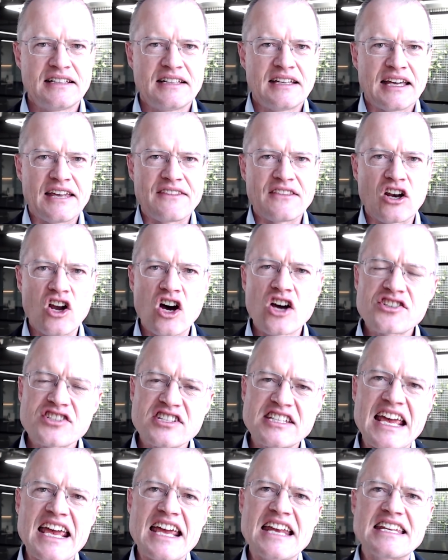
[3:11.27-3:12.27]
In the last
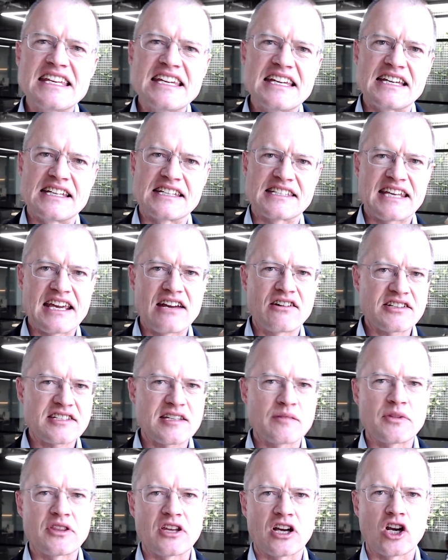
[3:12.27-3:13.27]
10 years, here are
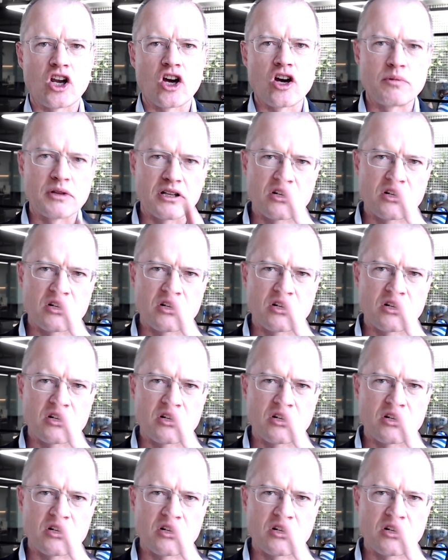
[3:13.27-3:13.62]
some of the global